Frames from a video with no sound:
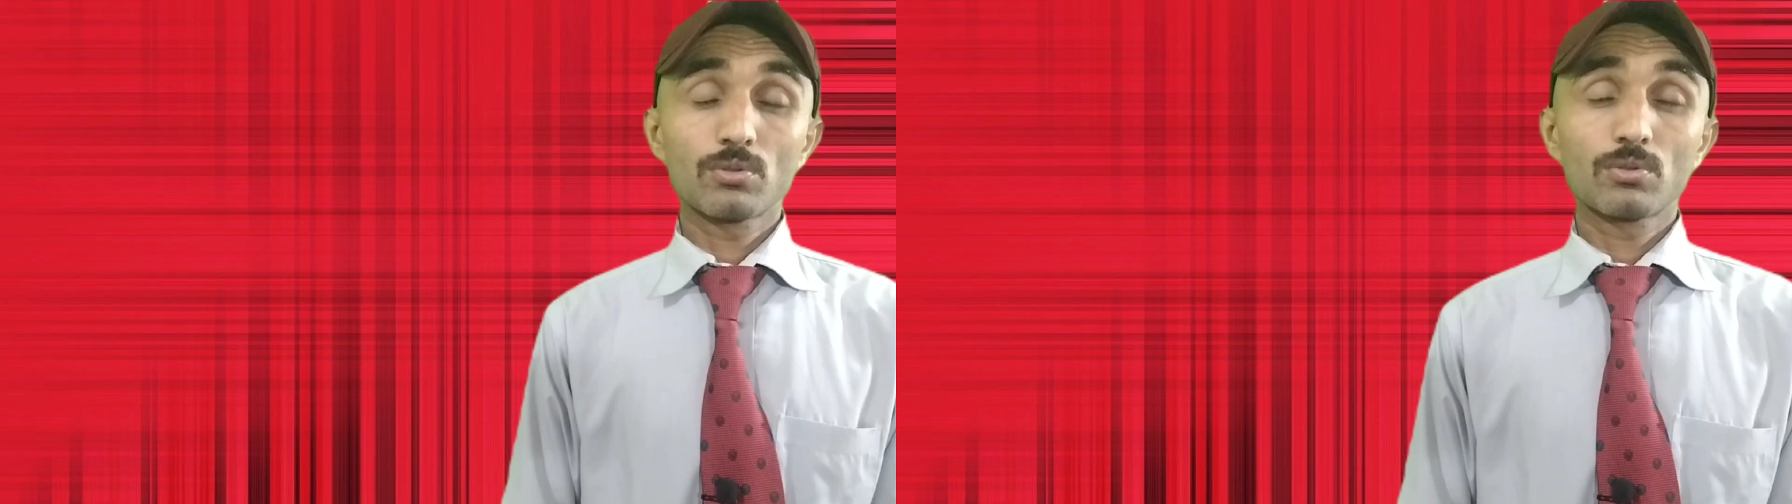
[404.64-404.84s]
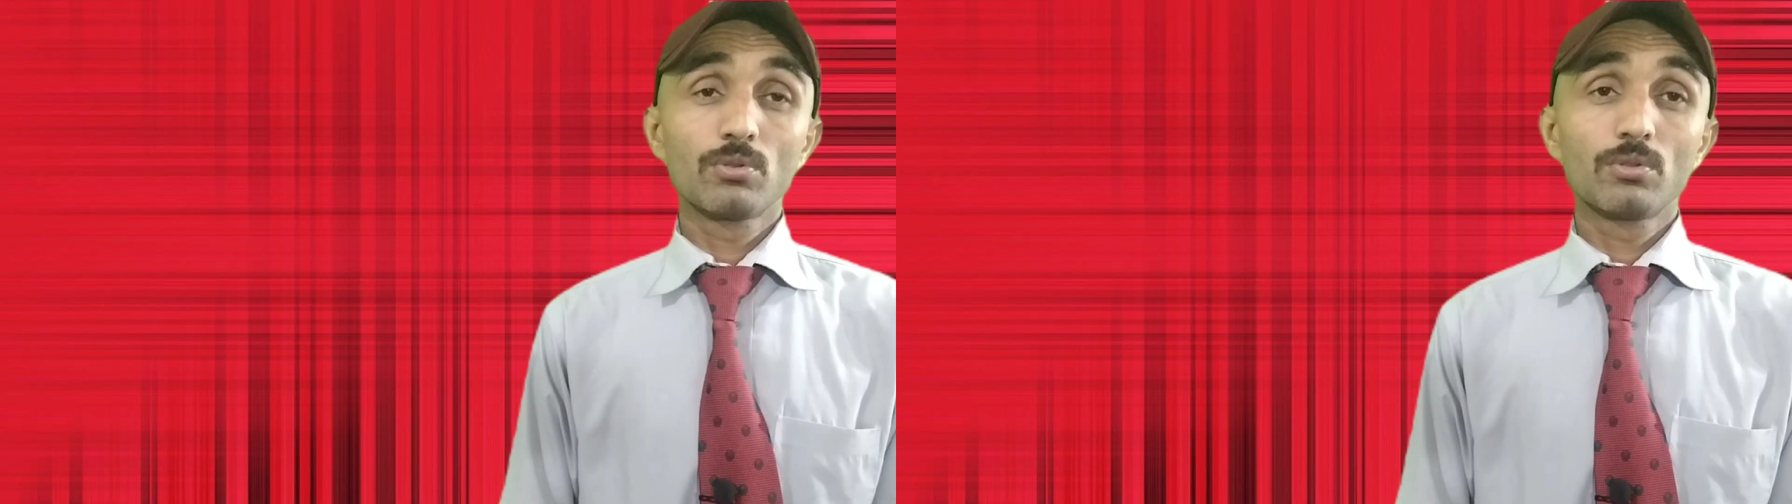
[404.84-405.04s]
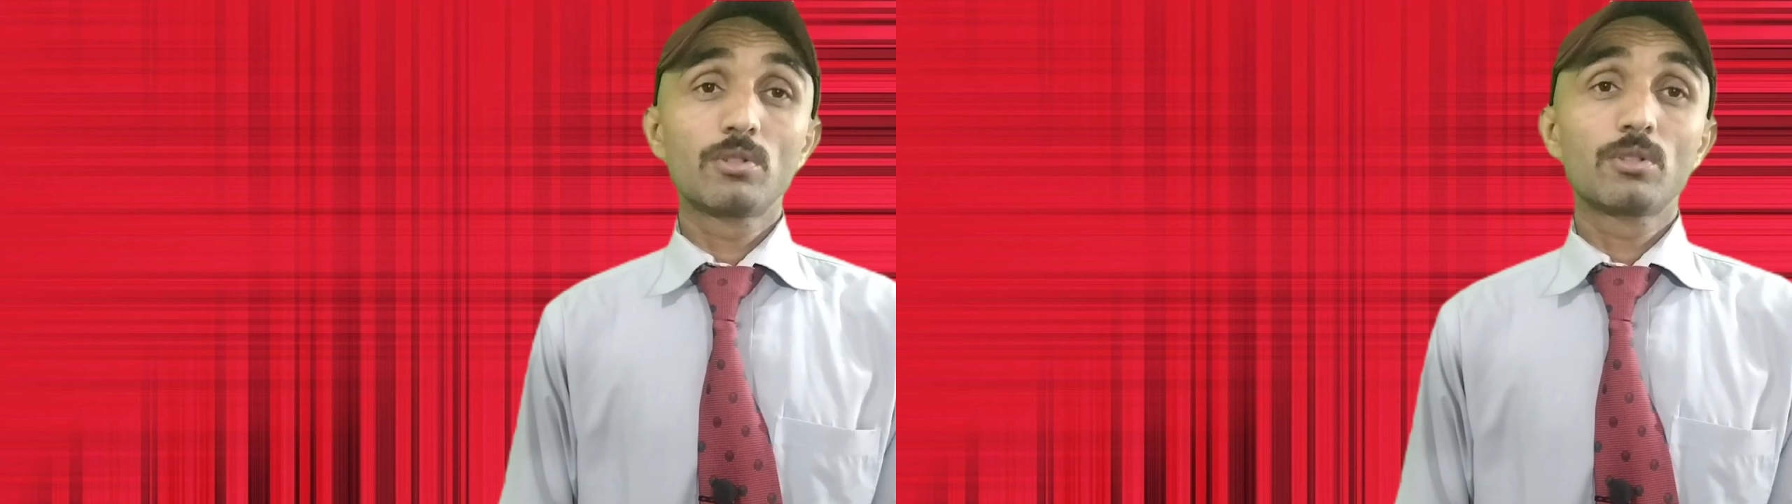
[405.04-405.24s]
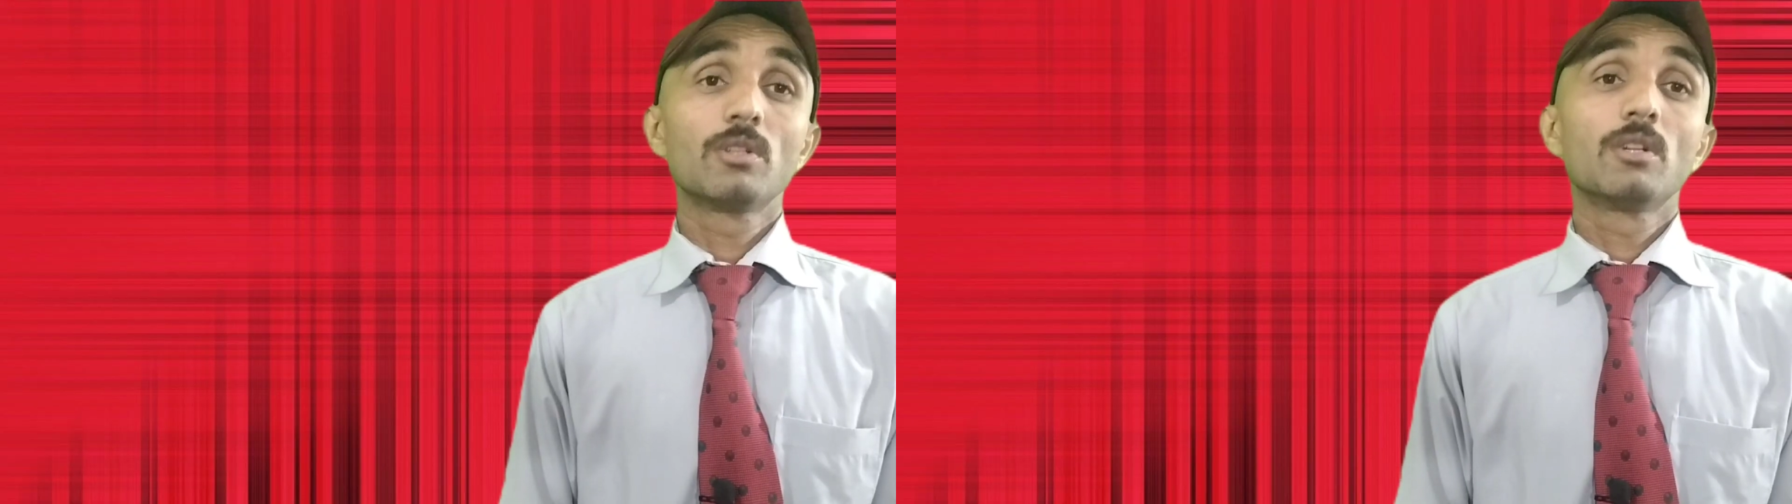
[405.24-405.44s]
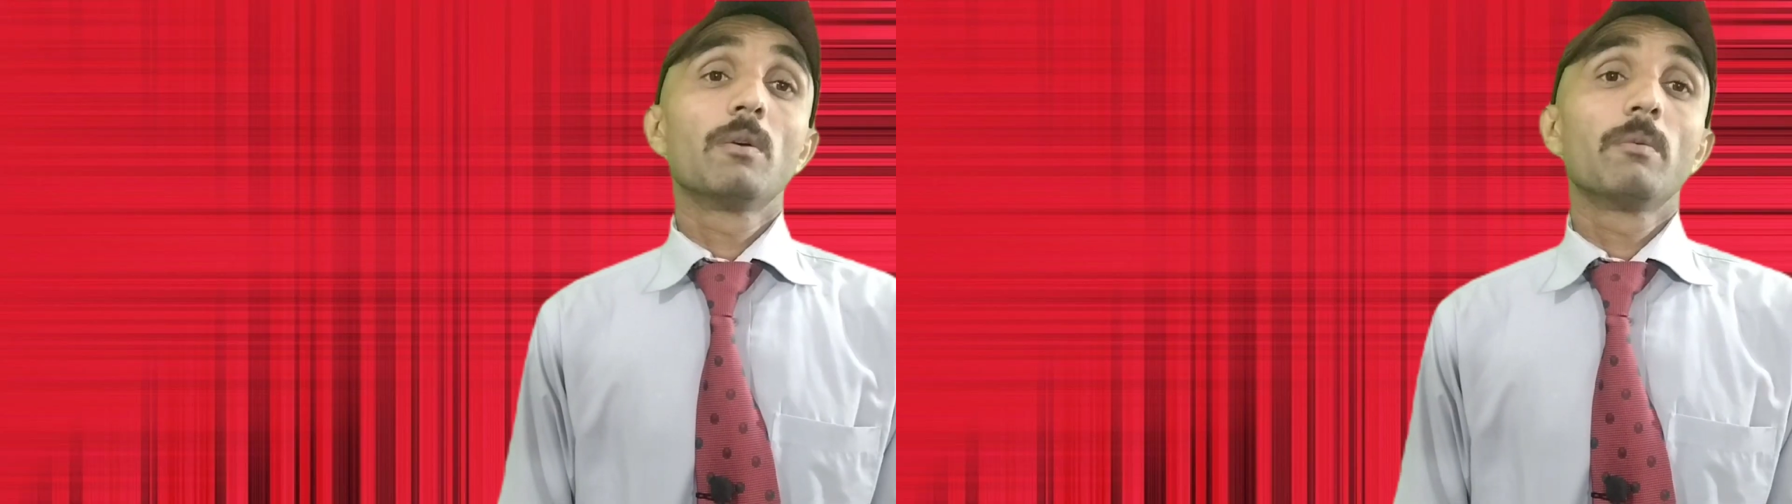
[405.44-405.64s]
should
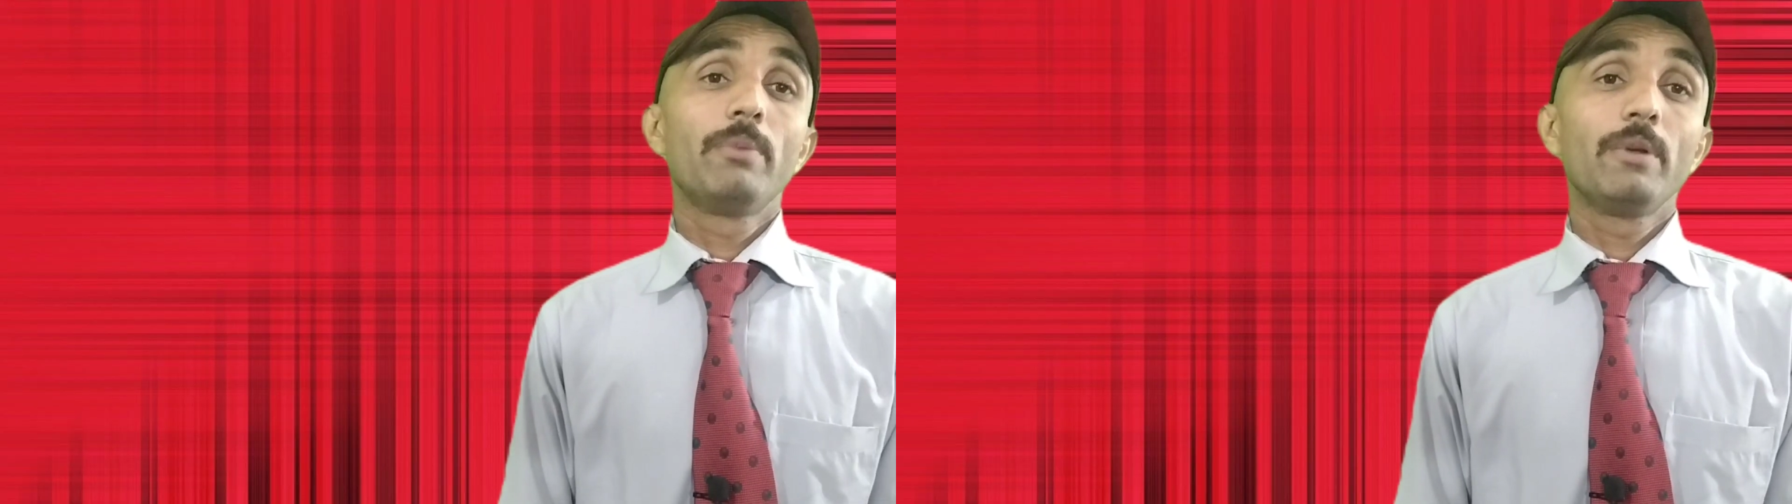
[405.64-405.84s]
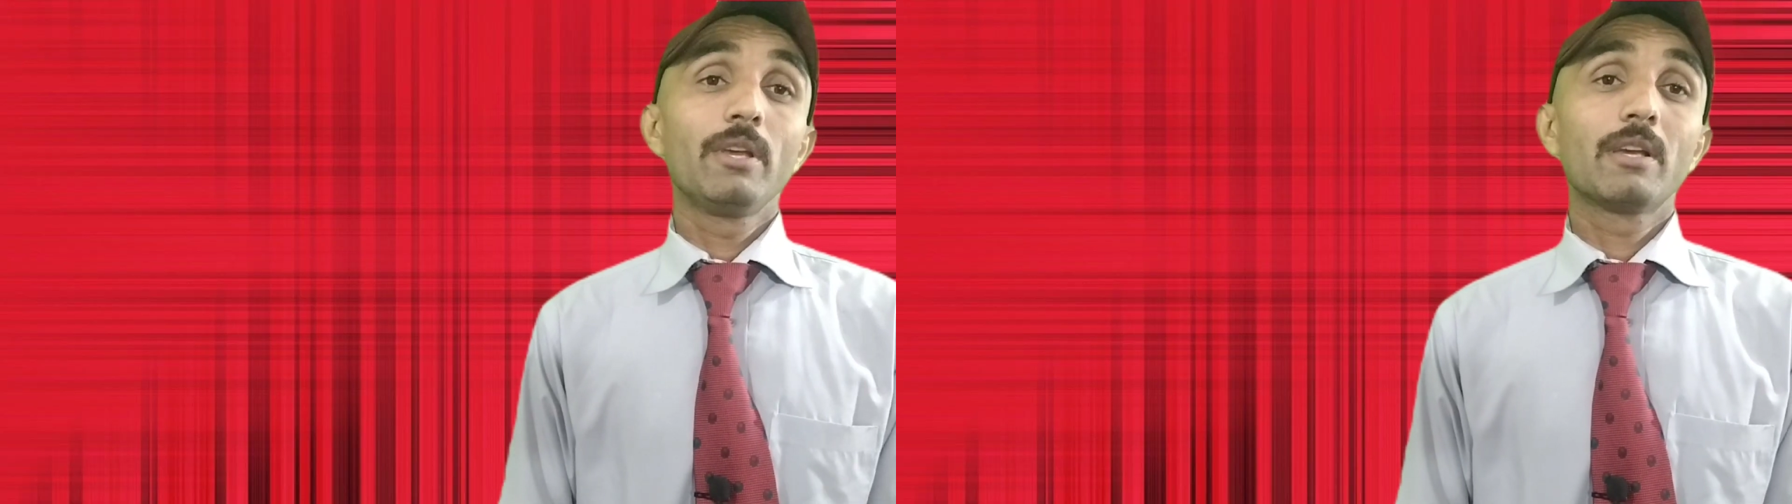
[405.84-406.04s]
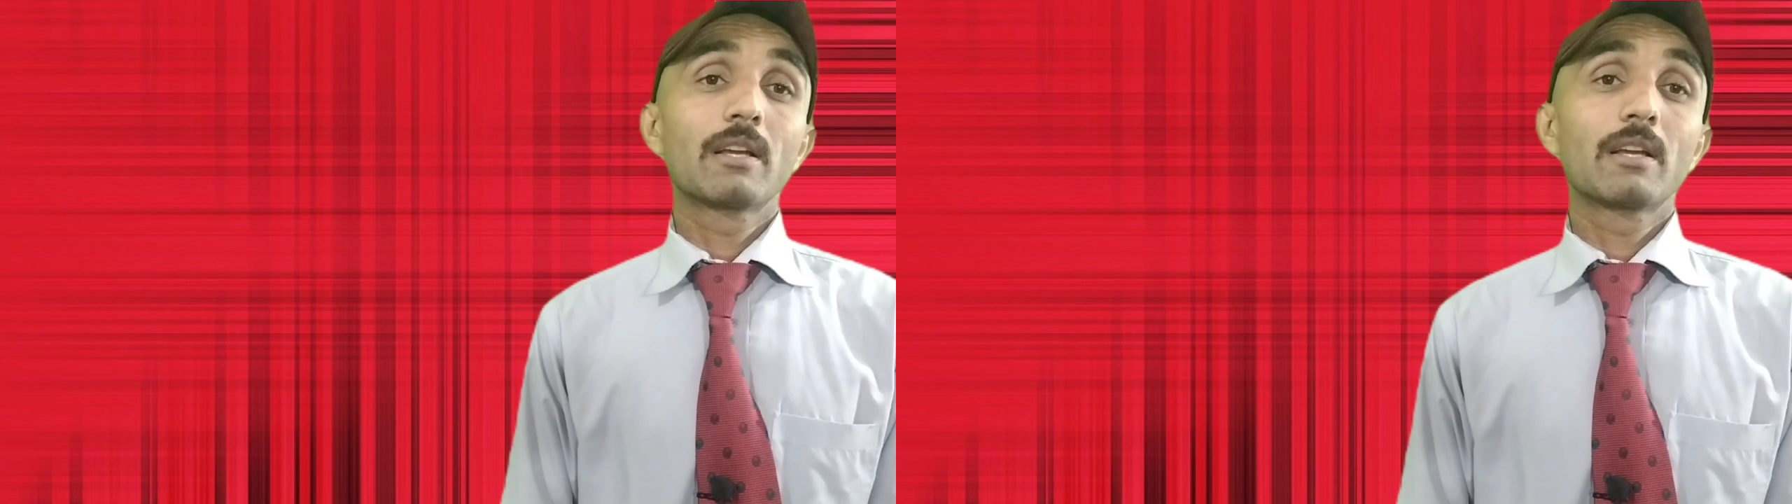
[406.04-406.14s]
be